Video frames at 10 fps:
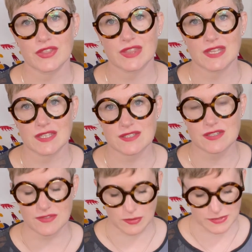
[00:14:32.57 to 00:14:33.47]
these
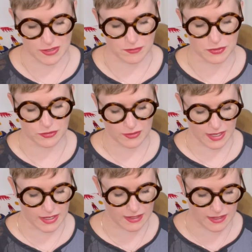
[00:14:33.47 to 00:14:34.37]
films on
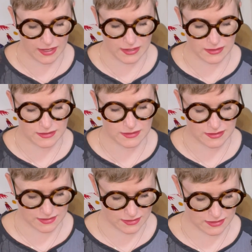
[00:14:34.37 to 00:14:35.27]
Blu-ray, and
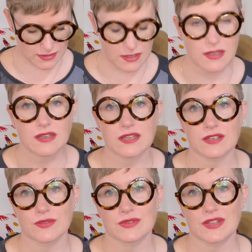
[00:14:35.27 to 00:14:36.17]
you
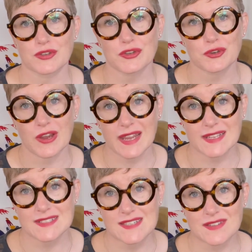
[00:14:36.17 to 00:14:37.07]
know, they look
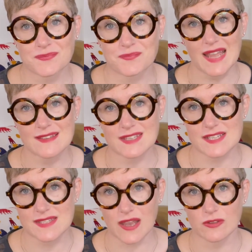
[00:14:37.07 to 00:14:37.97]
great. They
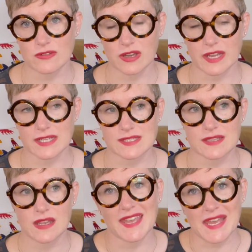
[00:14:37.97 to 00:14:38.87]
sound great.
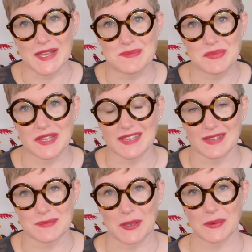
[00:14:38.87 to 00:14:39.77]
I can't complain
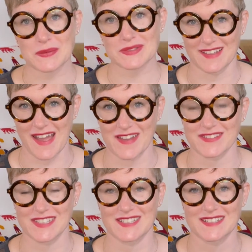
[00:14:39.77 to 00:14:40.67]
about
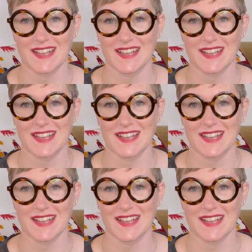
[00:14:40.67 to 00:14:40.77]
having